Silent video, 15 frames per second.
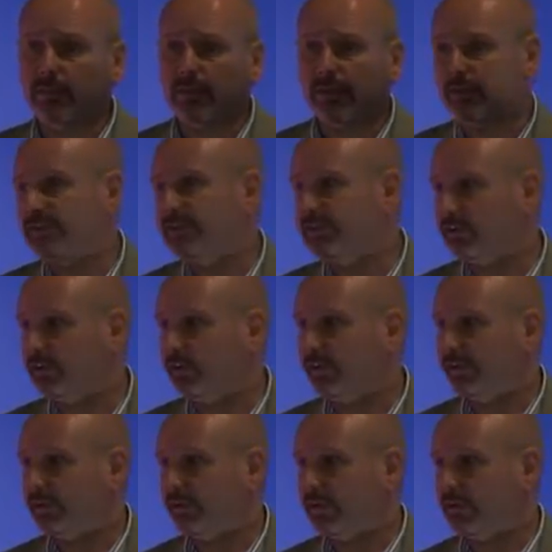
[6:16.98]
whether she's going to
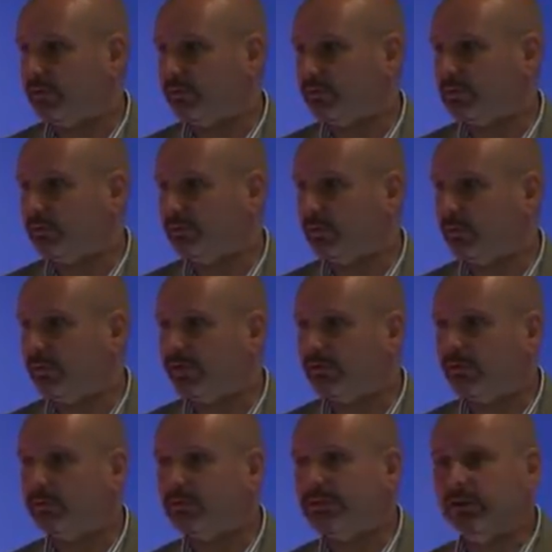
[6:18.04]
win gold, but
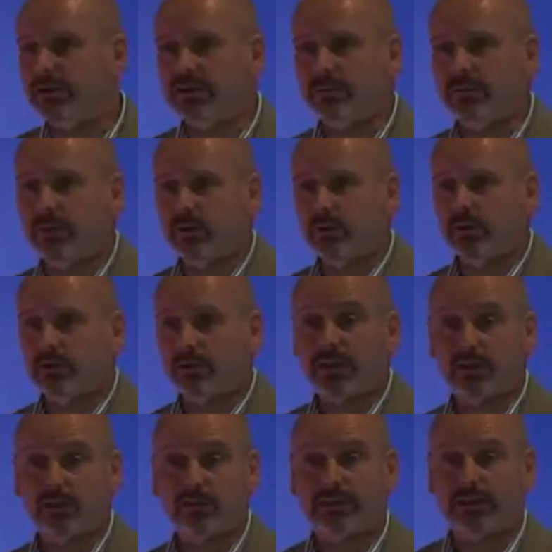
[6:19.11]
whether it was going to be a world
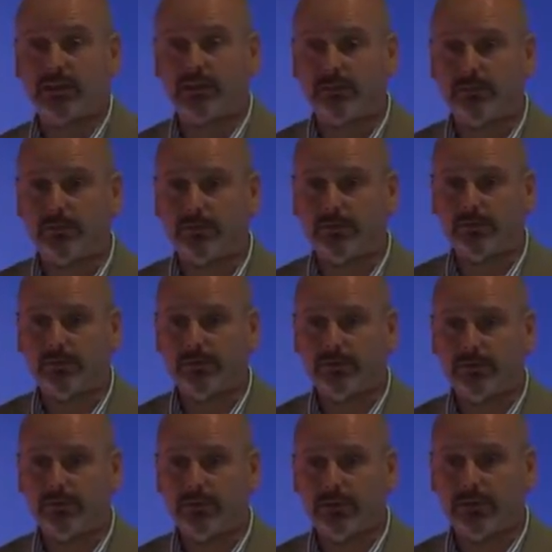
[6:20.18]
record time.
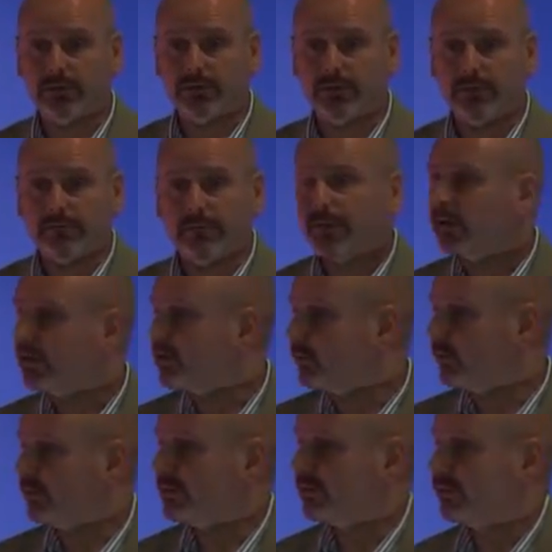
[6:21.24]
And
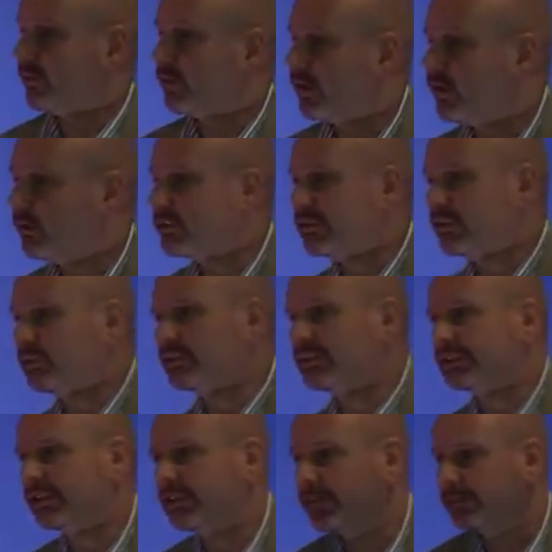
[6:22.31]
they were interviewing her, and she
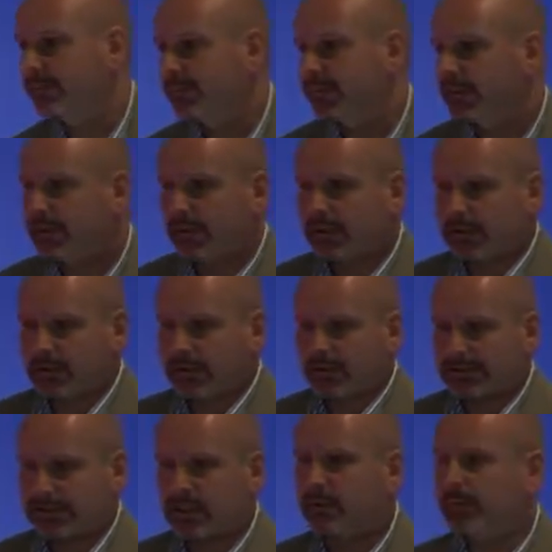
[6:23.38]
was saying,
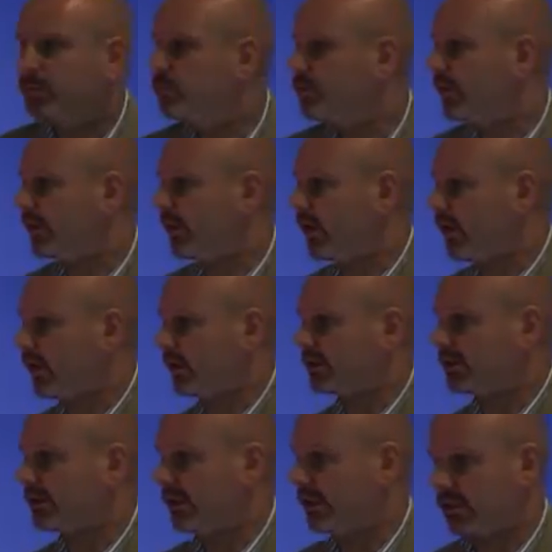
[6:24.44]
it's going to be really
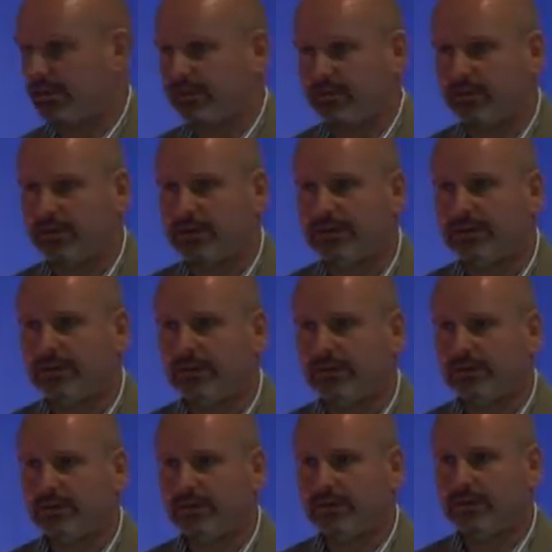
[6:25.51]
hot in Athens,
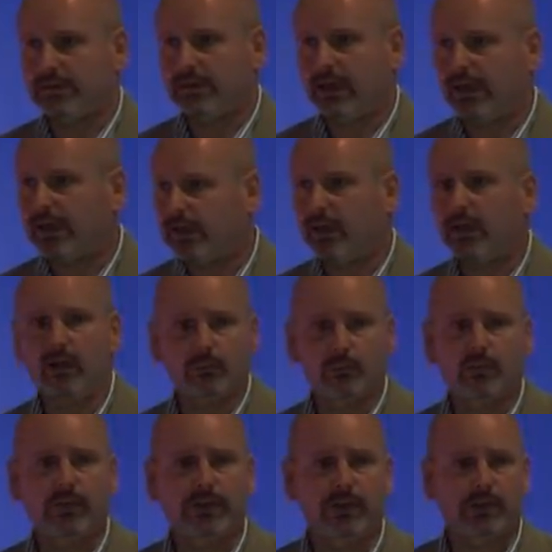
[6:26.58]
and I can't
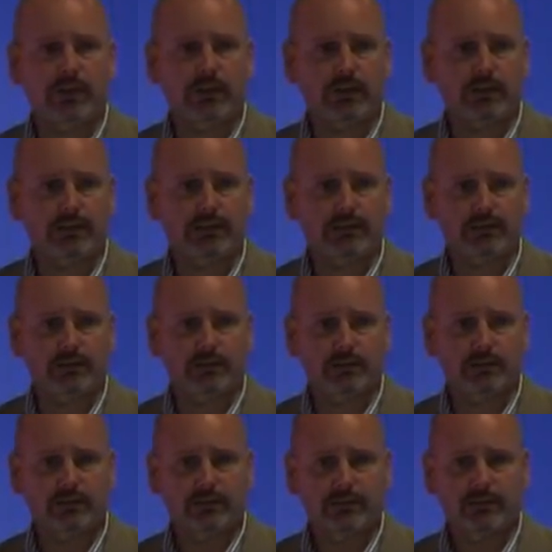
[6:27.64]
run in heat.
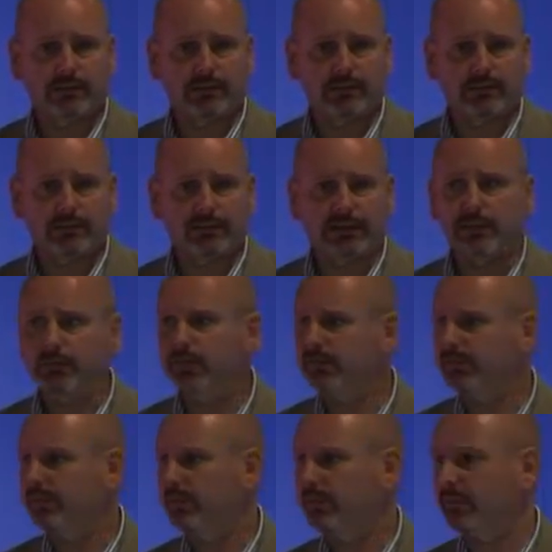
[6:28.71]
Does anybody
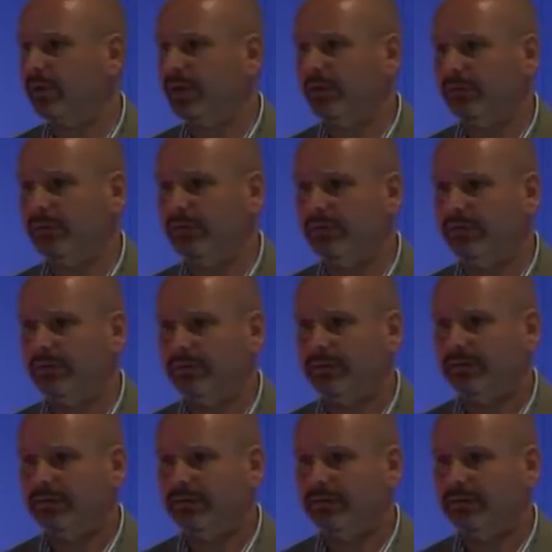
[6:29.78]
remember what happened?